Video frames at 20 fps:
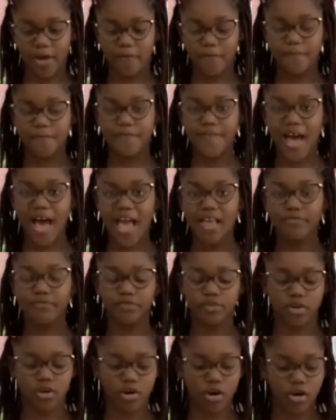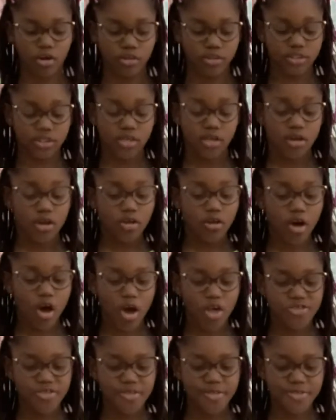5 girls
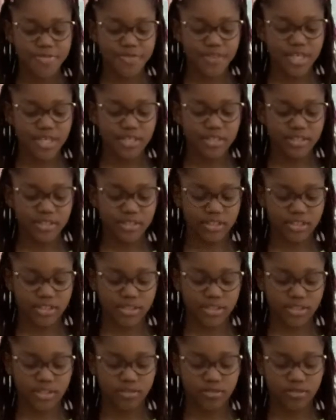called the Thea sisters.